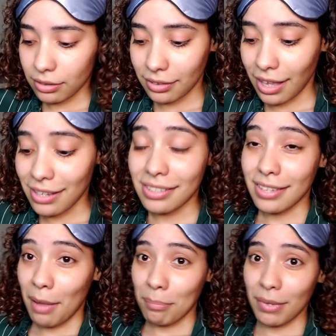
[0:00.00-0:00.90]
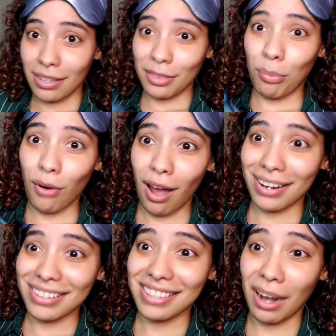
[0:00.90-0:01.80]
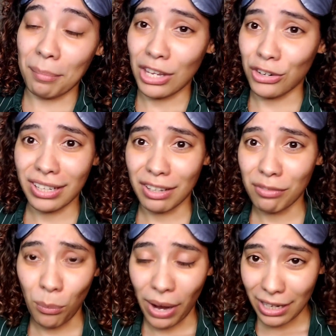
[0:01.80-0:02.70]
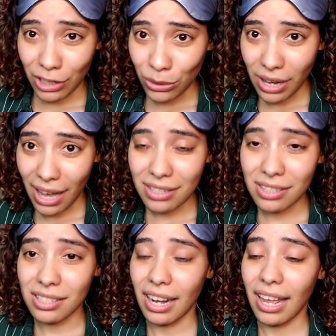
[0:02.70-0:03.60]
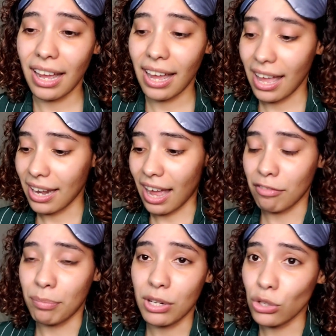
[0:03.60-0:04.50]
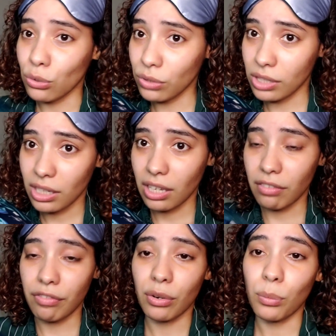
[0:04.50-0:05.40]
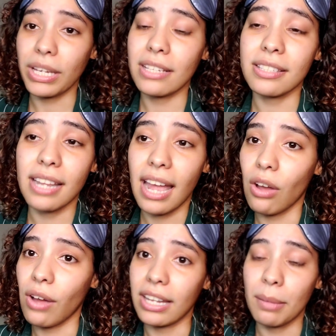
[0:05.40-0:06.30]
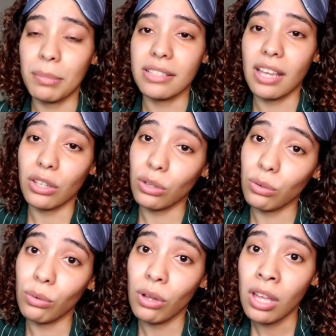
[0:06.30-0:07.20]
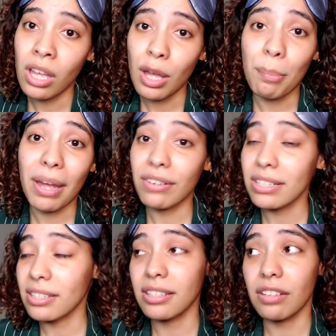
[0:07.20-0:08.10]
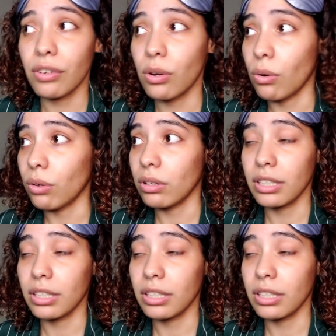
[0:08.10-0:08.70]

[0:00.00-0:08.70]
They sent me the products that I'm here to give away to you guys today, and I've been using it for weeks now, and let me tell you, bed rest is difficult.